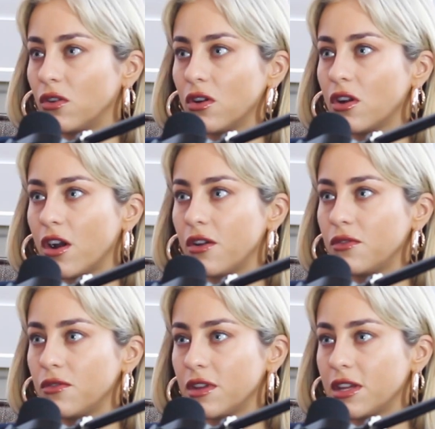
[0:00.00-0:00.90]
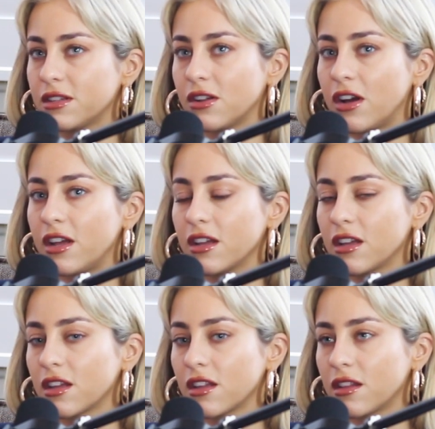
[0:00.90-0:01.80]
long ago, it's
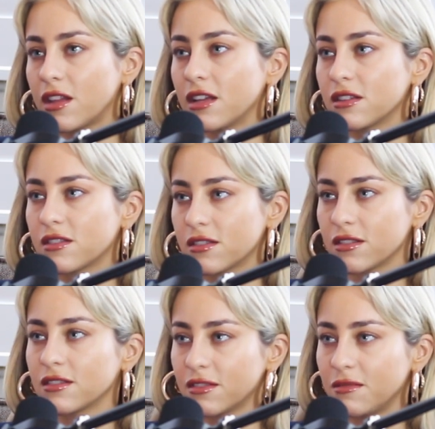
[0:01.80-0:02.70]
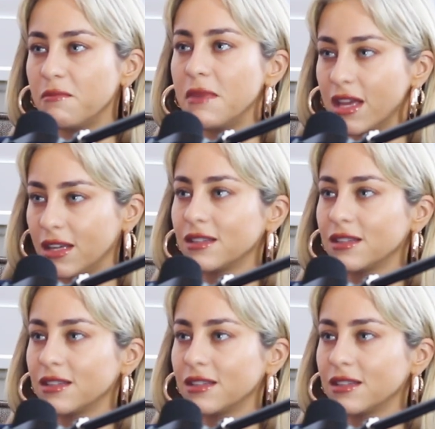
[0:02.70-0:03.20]
like that's me.